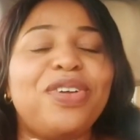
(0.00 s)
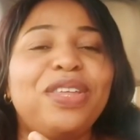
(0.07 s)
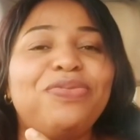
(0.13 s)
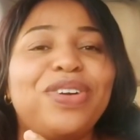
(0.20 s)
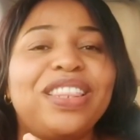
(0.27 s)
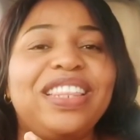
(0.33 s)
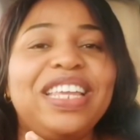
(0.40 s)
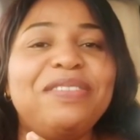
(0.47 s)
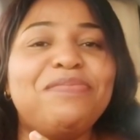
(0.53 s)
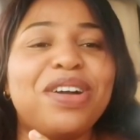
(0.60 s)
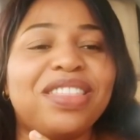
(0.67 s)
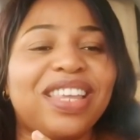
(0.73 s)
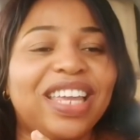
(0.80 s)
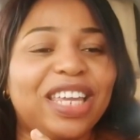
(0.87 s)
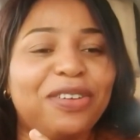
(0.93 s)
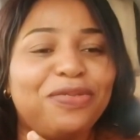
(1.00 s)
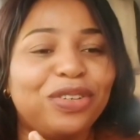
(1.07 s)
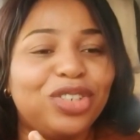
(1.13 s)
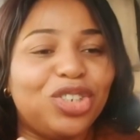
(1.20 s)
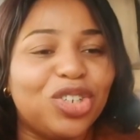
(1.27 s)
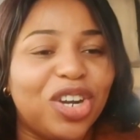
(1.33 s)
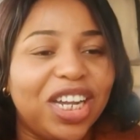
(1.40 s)
Faith Fatima, thank you
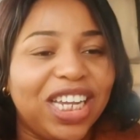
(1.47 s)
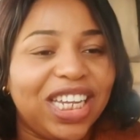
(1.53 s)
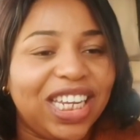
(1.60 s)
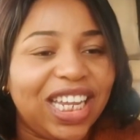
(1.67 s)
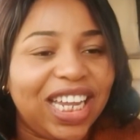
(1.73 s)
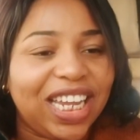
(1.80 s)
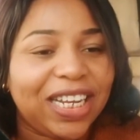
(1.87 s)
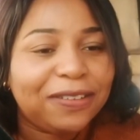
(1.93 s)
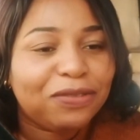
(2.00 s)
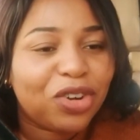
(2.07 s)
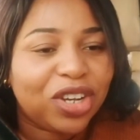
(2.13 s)
for joining.